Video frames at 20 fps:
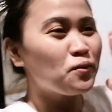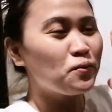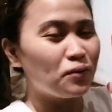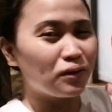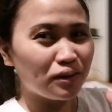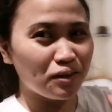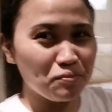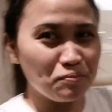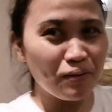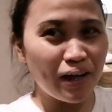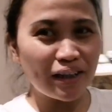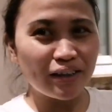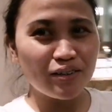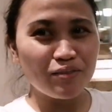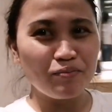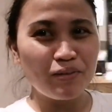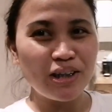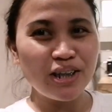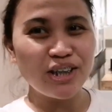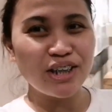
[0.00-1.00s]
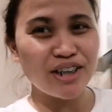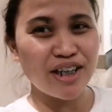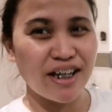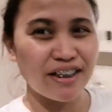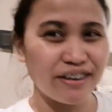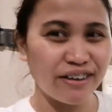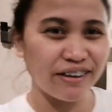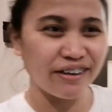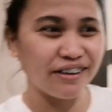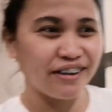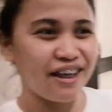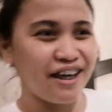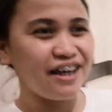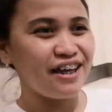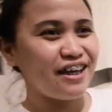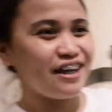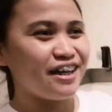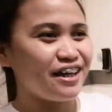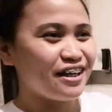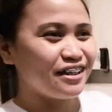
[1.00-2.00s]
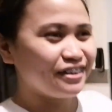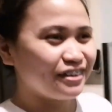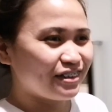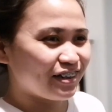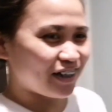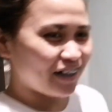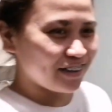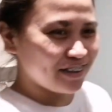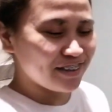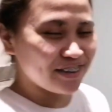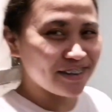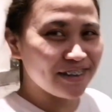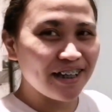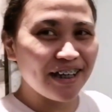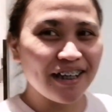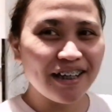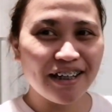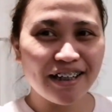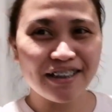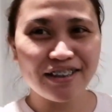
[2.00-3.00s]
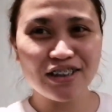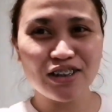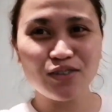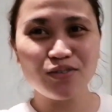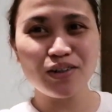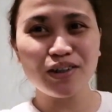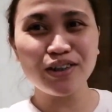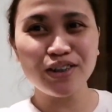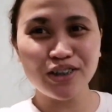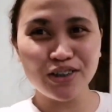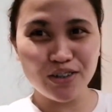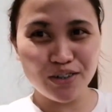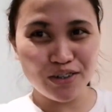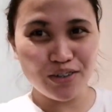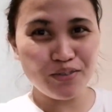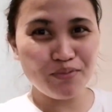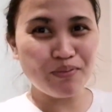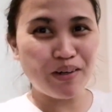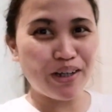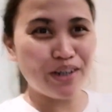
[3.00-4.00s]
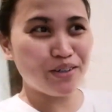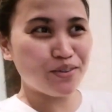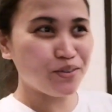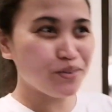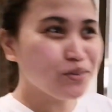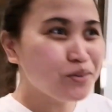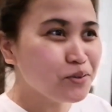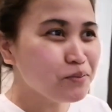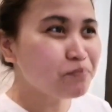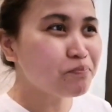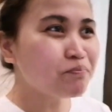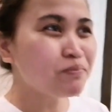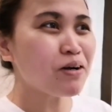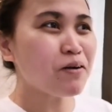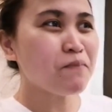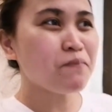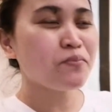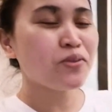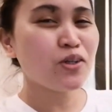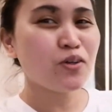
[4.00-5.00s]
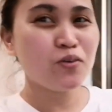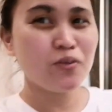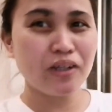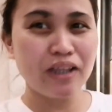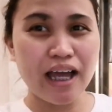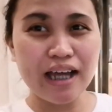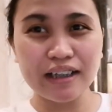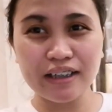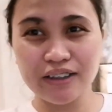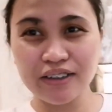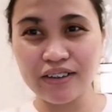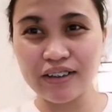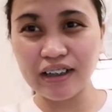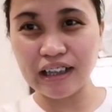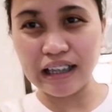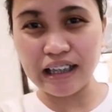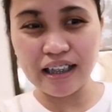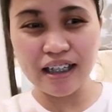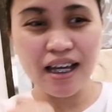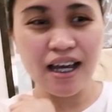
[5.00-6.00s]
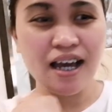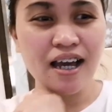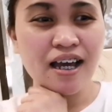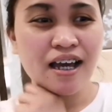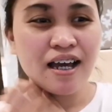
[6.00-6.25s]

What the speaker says: Welcome back to my channel, and guys, I just want to show you my room. Well, actually,